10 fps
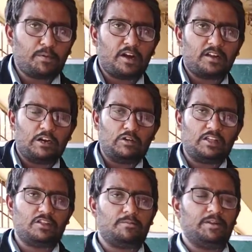part,
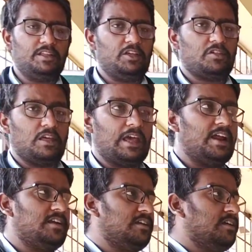Arunachal Pradesh,
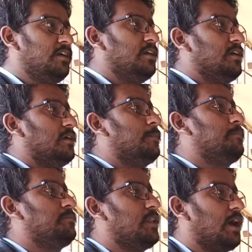
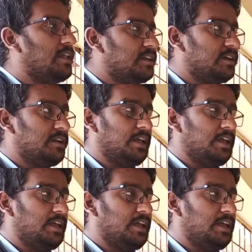and other